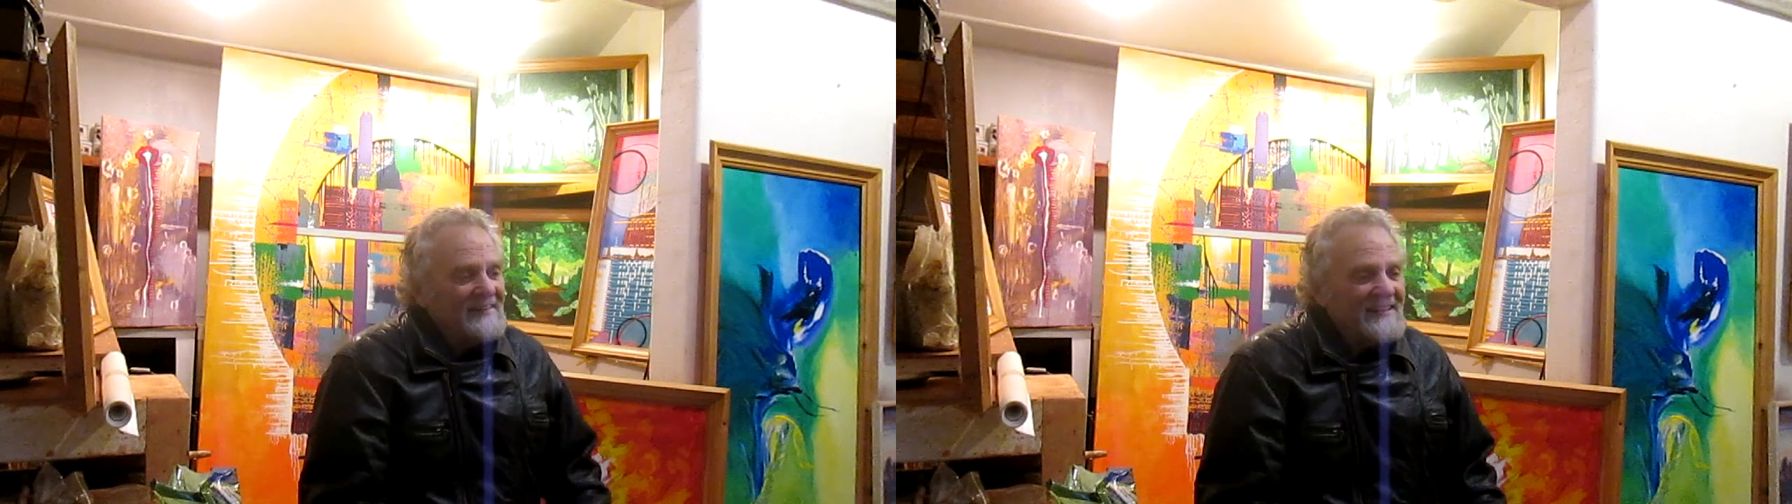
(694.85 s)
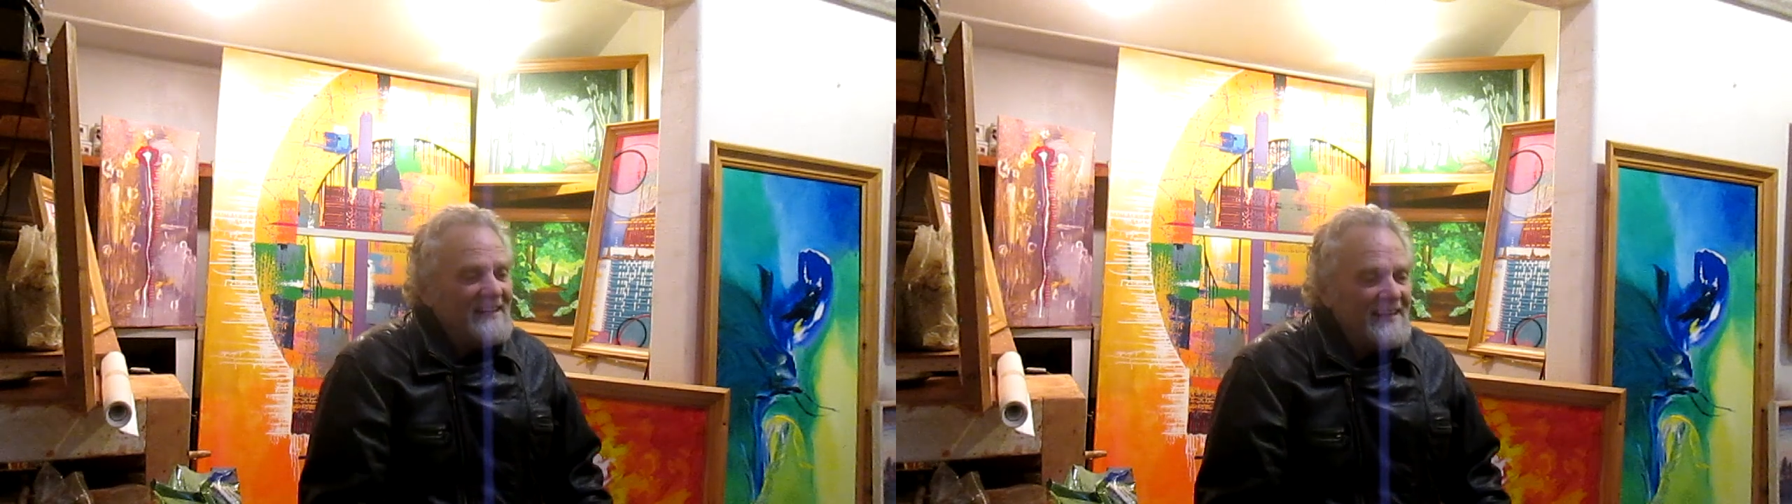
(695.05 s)

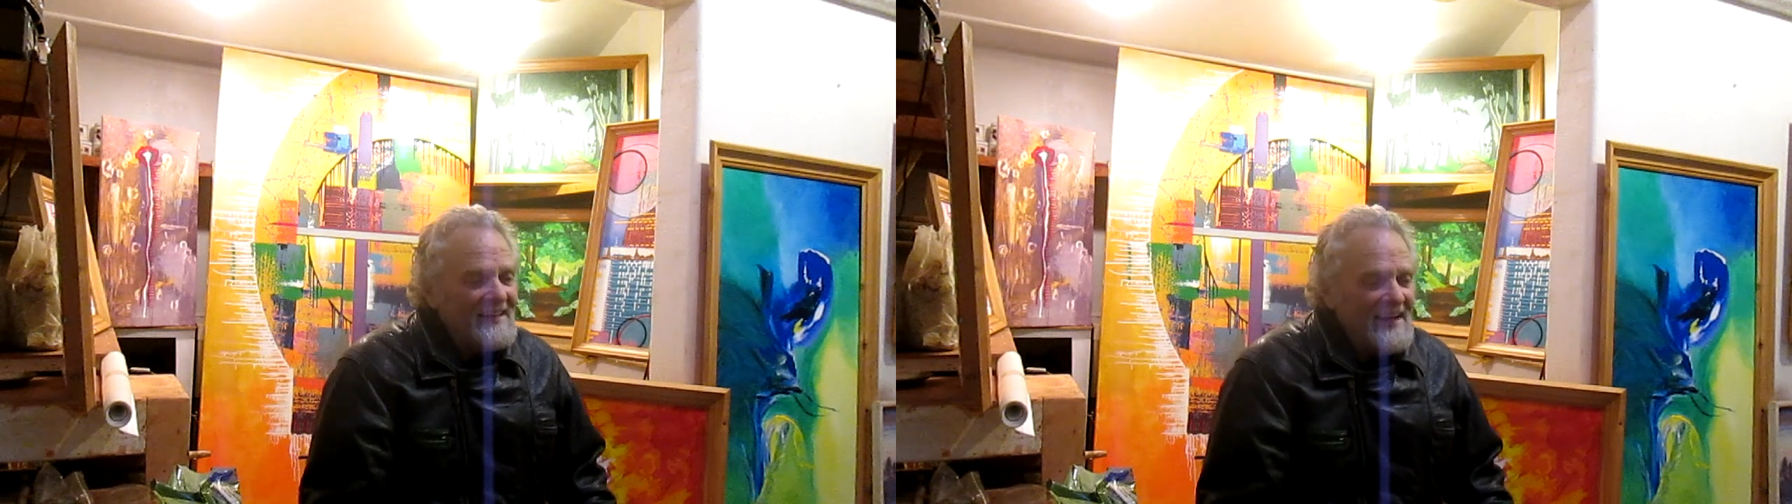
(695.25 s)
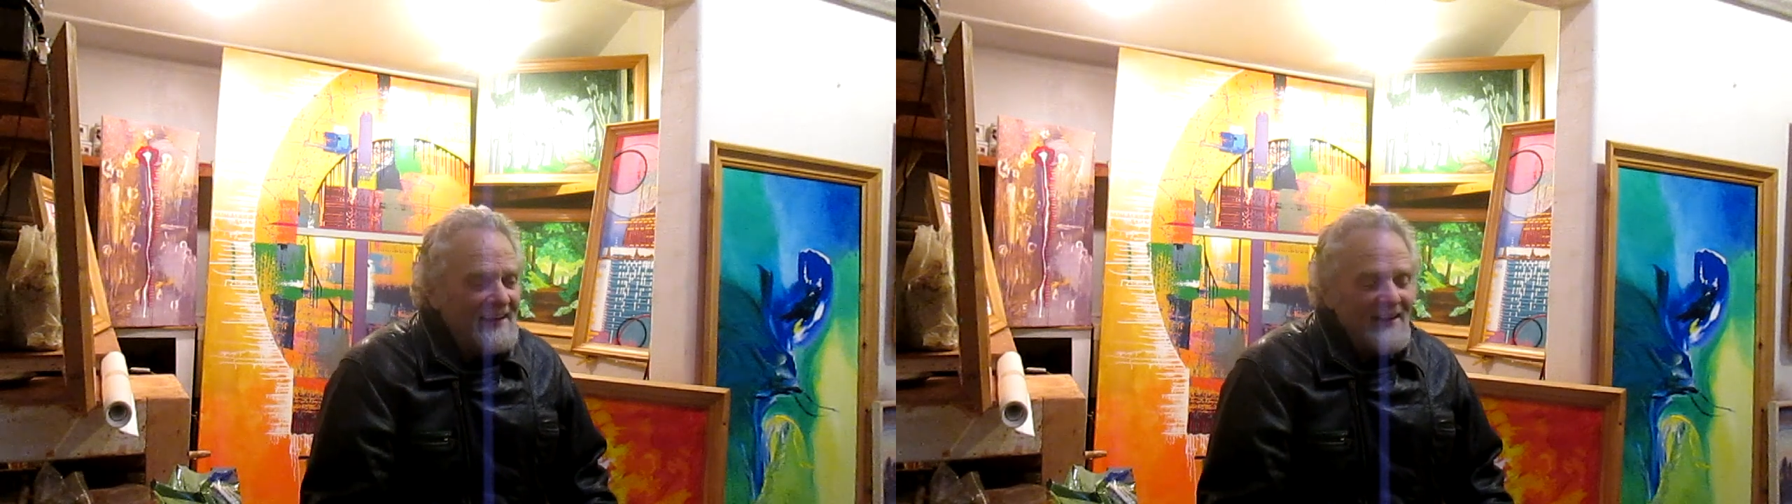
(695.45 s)

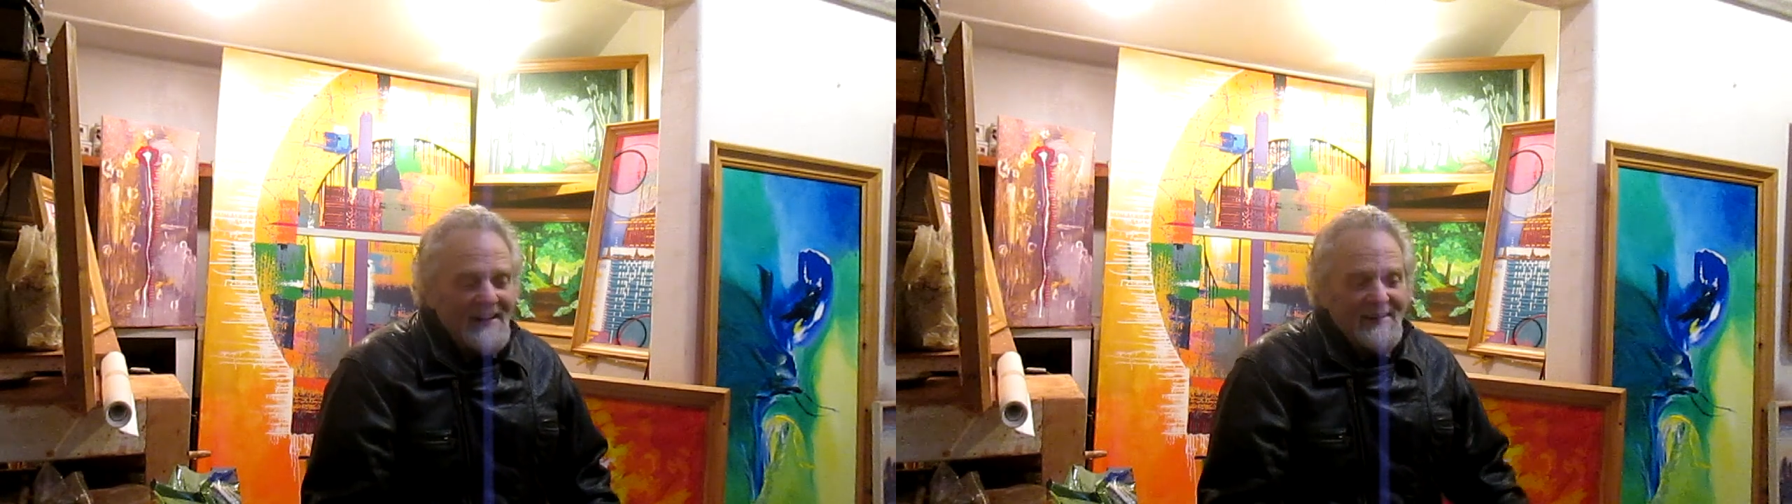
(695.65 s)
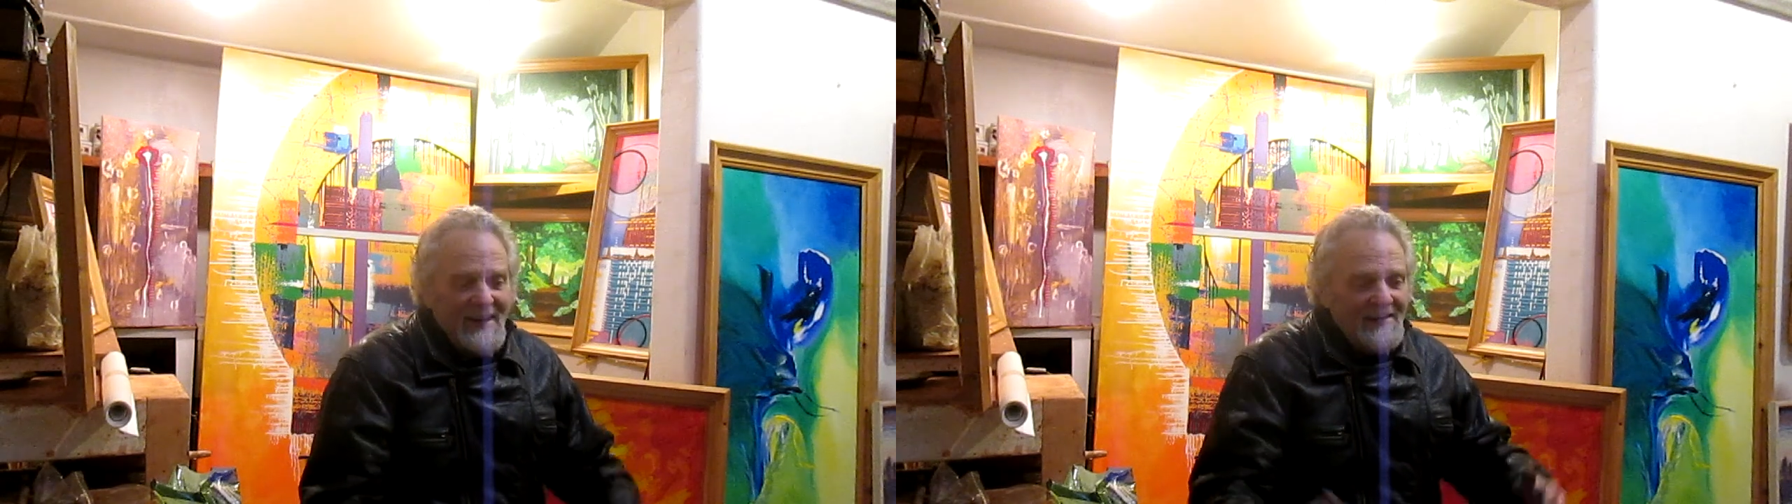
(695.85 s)
Kenny
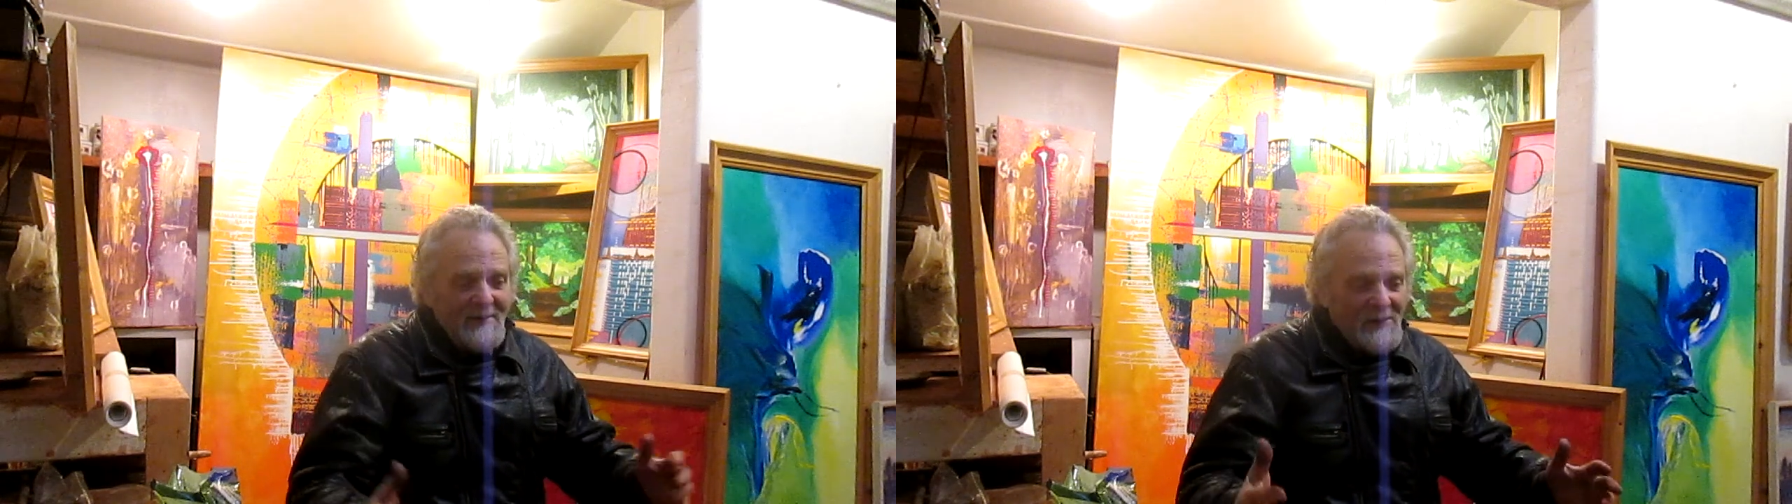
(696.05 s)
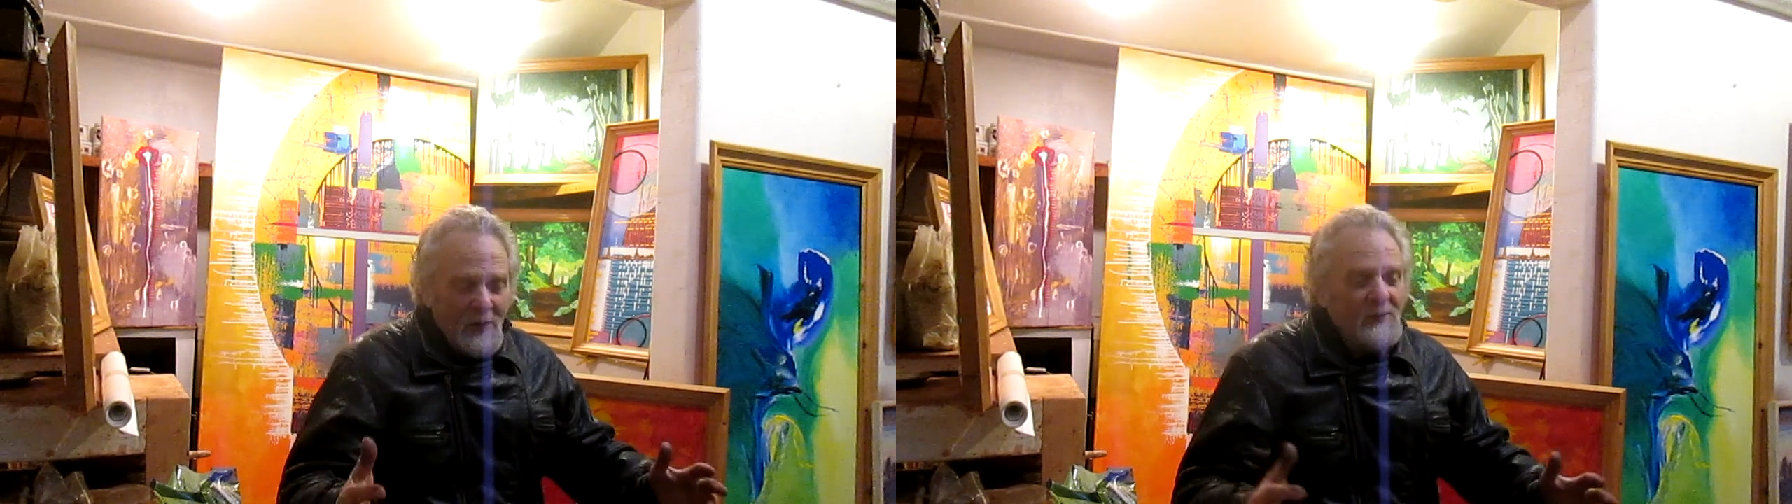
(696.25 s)
uh,
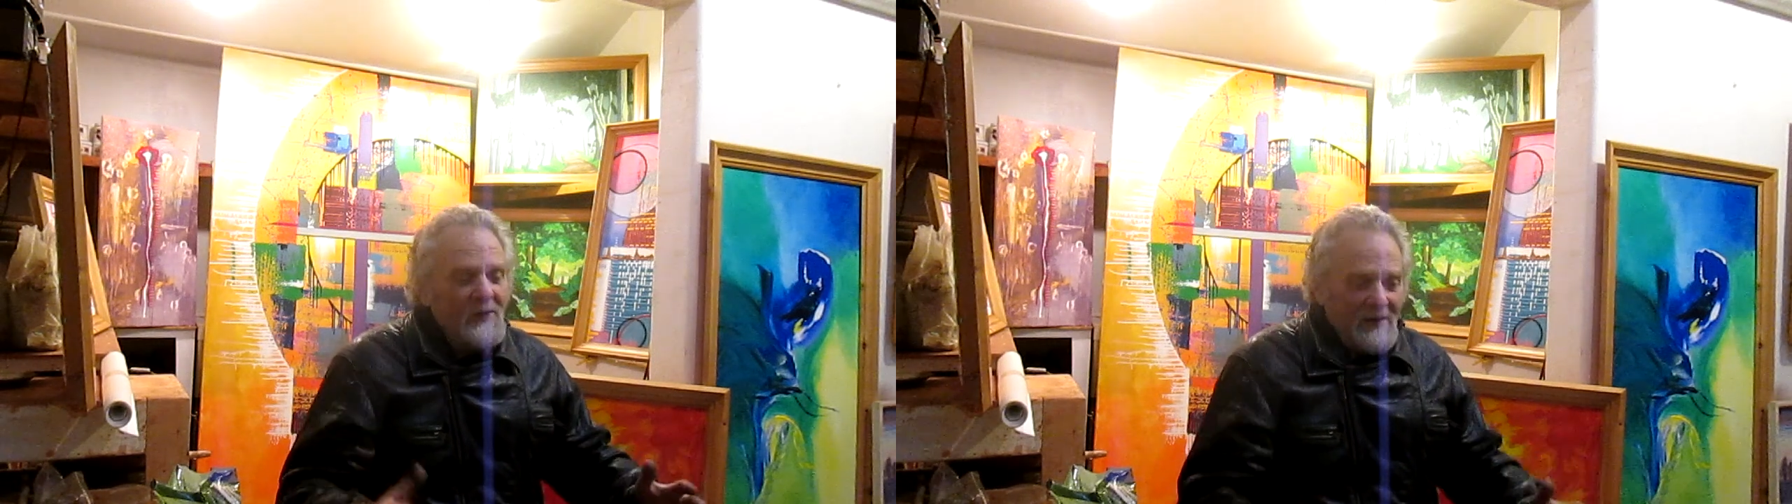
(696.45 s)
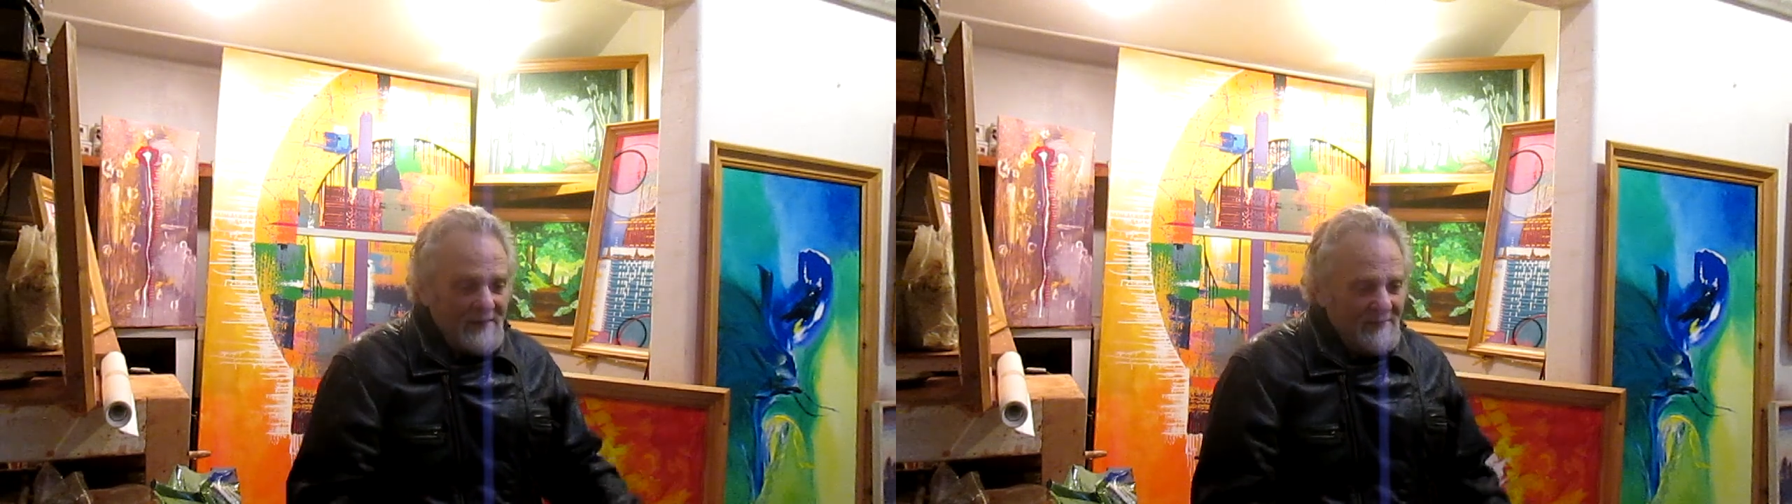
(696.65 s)
got a go
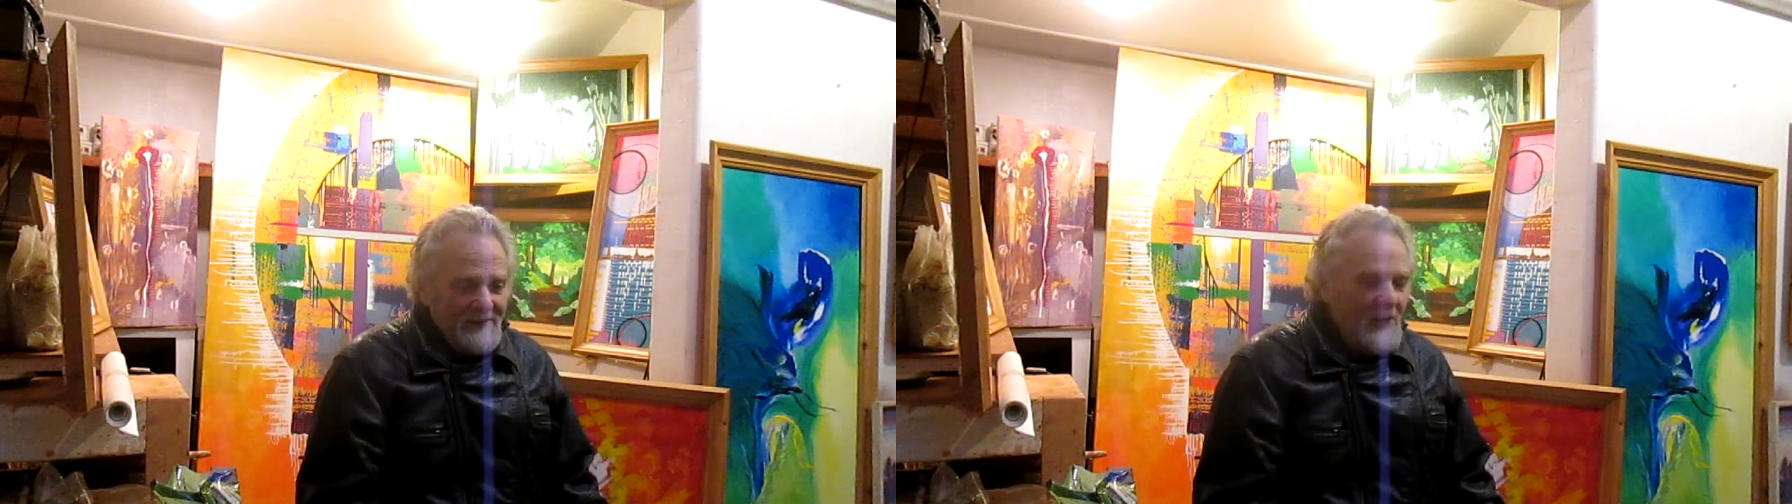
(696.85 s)
kart.